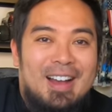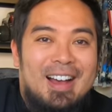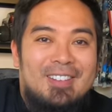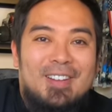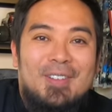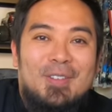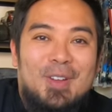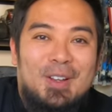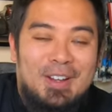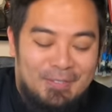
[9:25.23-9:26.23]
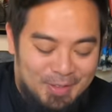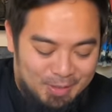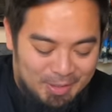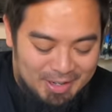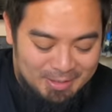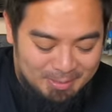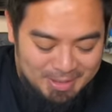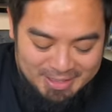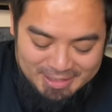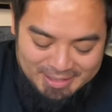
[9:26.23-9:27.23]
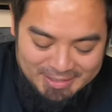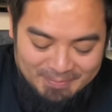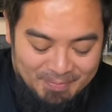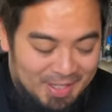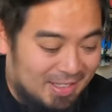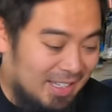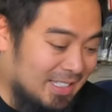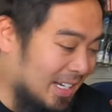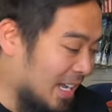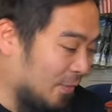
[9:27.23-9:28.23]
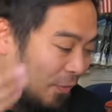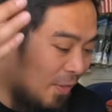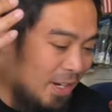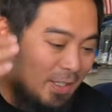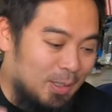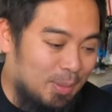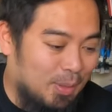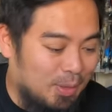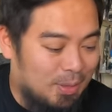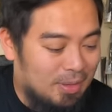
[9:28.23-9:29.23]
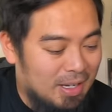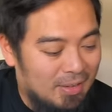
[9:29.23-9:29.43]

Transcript: I don't even know if they're good enough for throttle, but nonetheless, I got them for free. Super cool.